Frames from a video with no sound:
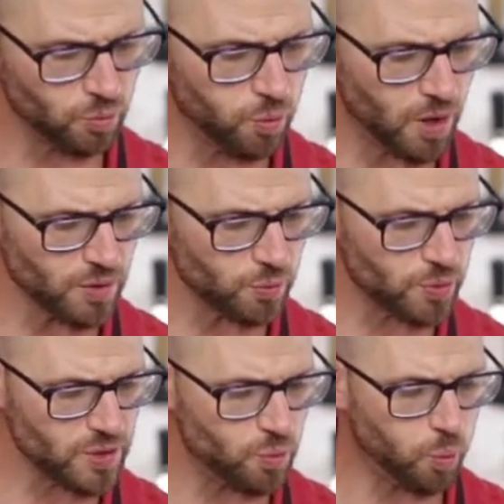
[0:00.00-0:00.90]
what
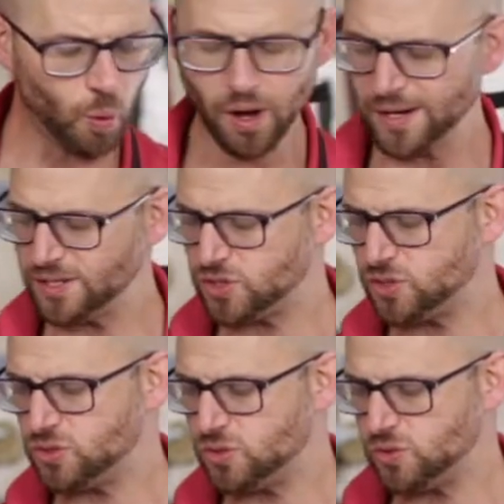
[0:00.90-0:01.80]
we wanted
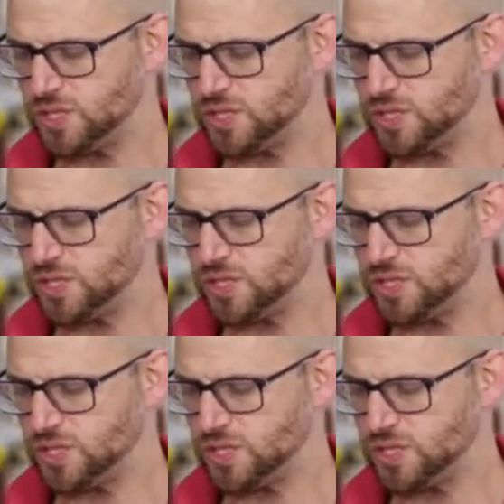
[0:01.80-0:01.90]
to do